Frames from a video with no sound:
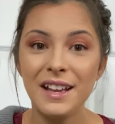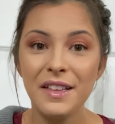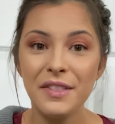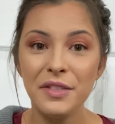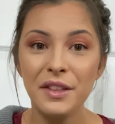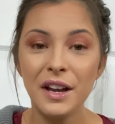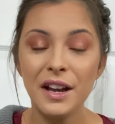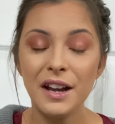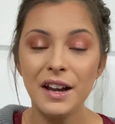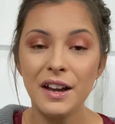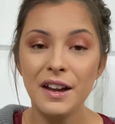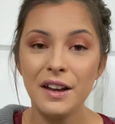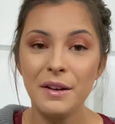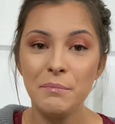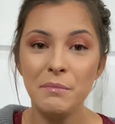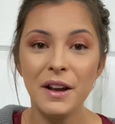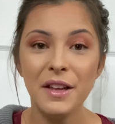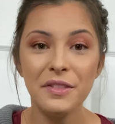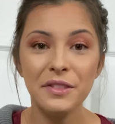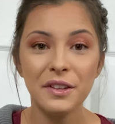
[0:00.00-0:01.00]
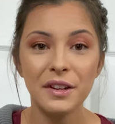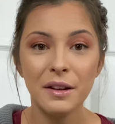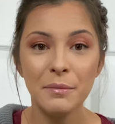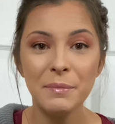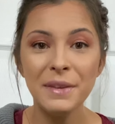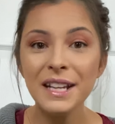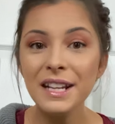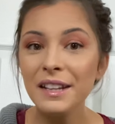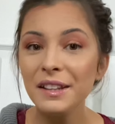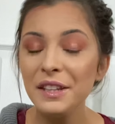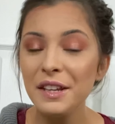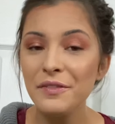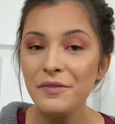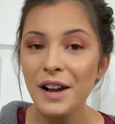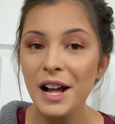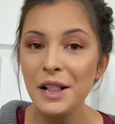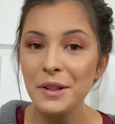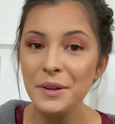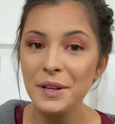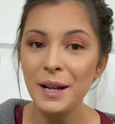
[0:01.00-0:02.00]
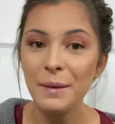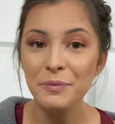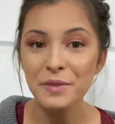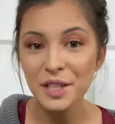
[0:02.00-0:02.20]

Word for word: the month immediately following up